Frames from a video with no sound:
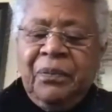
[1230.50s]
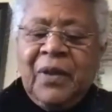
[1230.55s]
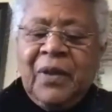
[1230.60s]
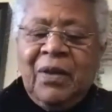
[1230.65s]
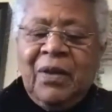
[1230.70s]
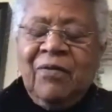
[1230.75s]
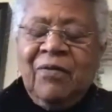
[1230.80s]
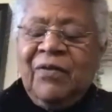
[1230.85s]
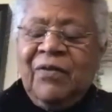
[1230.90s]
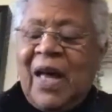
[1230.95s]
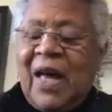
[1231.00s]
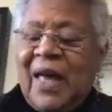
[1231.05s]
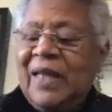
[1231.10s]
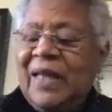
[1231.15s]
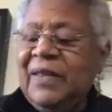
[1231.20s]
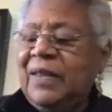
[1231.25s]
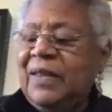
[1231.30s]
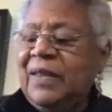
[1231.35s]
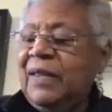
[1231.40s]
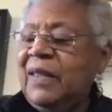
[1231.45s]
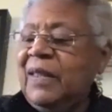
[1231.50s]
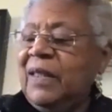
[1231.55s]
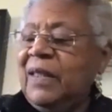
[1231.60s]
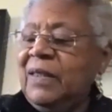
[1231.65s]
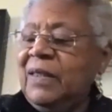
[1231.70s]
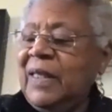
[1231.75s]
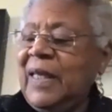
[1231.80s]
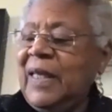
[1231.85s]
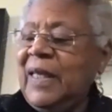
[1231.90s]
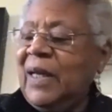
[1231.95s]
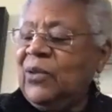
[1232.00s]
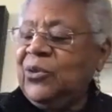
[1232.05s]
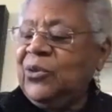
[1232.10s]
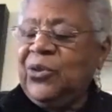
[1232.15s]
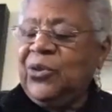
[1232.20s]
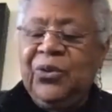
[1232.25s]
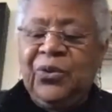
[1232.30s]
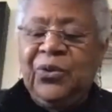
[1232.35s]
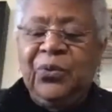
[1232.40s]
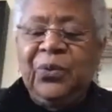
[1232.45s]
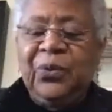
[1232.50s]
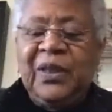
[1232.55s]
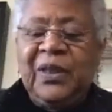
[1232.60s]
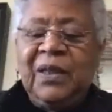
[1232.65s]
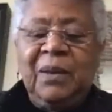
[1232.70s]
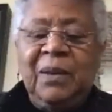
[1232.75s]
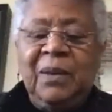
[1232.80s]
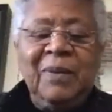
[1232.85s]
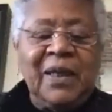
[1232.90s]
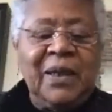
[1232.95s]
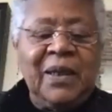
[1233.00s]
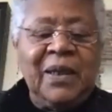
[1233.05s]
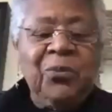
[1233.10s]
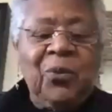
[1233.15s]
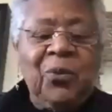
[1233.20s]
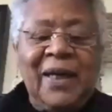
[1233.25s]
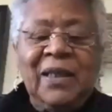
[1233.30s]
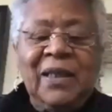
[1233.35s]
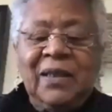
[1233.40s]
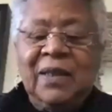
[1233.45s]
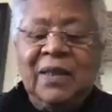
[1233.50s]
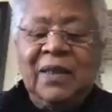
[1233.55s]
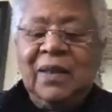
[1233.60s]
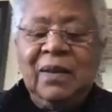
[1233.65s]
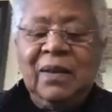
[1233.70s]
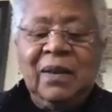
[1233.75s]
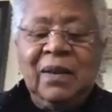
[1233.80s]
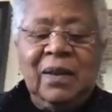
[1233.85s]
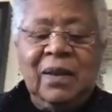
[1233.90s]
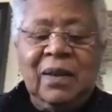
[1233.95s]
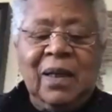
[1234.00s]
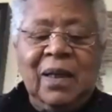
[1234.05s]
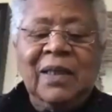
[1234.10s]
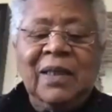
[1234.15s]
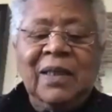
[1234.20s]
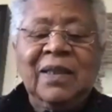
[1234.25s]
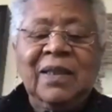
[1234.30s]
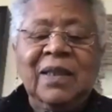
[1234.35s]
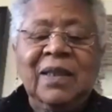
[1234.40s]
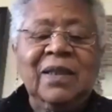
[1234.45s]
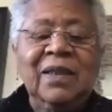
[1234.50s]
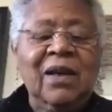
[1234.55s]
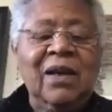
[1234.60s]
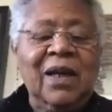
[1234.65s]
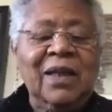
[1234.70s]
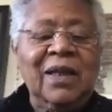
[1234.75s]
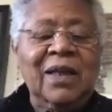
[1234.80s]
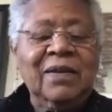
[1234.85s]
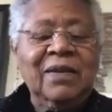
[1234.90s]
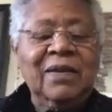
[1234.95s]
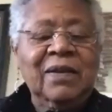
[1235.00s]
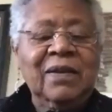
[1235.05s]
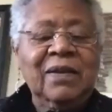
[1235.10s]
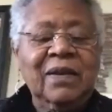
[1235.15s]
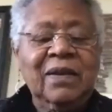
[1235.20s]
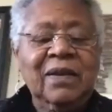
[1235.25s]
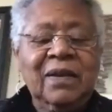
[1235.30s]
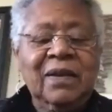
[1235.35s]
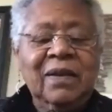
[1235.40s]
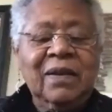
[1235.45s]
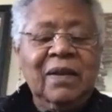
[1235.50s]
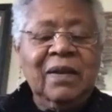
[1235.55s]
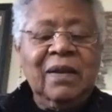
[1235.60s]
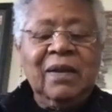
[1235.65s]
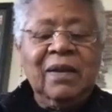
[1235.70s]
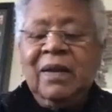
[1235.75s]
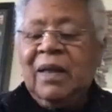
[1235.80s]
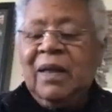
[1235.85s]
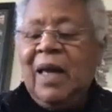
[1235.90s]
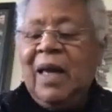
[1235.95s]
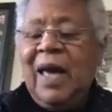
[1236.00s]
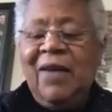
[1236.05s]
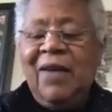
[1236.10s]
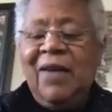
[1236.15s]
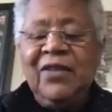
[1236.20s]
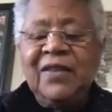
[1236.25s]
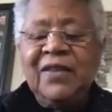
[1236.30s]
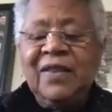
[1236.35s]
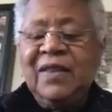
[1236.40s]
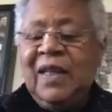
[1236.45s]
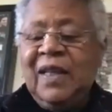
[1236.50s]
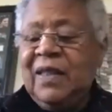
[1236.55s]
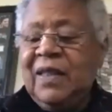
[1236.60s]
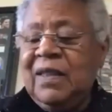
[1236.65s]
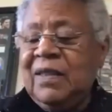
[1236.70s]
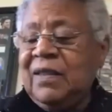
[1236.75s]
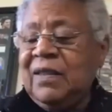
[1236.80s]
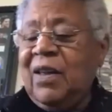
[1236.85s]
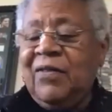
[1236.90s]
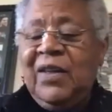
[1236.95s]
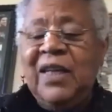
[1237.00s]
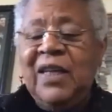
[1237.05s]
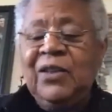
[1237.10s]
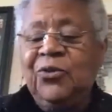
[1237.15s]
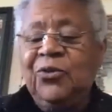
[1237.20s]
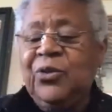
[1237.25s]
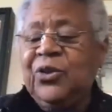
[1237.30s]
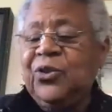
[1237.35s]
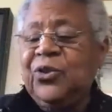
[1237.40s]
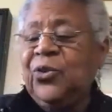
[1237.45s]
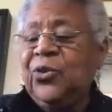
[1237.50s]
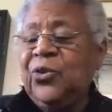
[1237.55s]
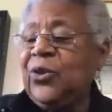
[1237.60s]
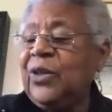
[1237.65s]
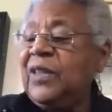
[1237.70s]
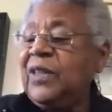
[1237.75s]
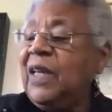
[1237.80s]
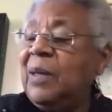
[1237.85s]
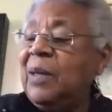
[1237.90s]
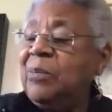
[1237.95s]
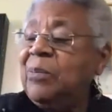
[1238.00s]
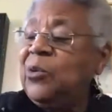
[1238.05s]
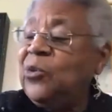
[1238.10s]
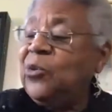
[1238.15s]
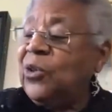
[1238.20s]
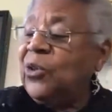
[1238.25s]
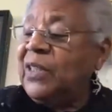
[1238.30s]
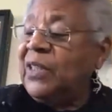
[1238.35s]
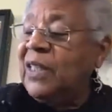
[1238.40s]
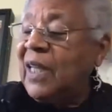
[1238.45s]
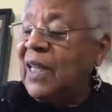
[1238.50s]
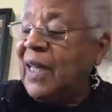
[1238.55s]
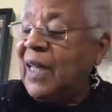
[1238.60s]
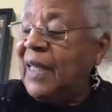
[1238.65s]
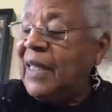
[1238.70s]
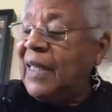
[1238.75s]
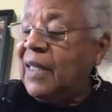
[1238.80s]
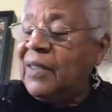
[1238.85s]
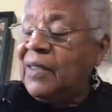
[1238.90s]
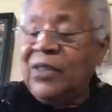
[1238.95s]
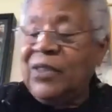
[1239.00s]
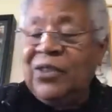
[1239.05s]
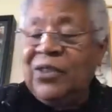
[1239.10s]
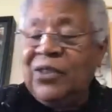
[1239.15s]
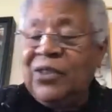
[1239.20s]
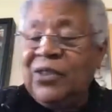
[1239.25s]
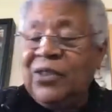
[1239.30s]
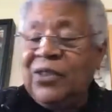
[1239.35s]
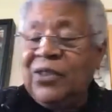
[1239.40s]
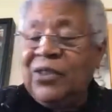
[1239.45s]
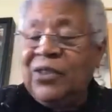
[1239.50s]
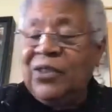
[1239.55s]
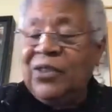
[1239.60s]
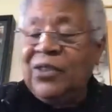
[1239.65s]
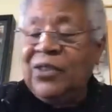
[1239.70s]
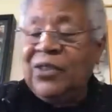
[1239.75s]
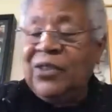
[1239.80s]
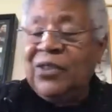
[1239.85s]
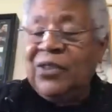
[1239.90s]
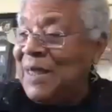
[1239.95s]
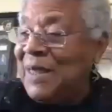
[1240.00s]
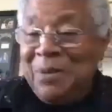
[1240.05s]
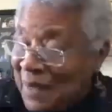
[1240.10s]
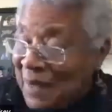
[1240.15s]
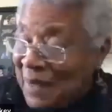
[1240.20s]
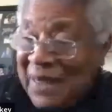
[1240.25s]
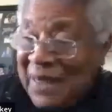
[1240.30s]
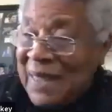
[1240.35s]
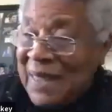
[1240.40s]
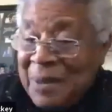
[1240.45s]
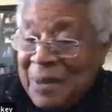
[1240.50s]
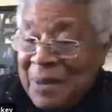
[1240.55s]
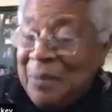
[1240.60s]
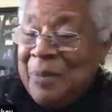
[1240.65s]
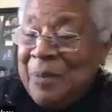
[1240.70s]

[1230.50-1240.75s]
violent encounter with anybody white, I did not have a sense of hatred toward them, nor did I assume they hated me.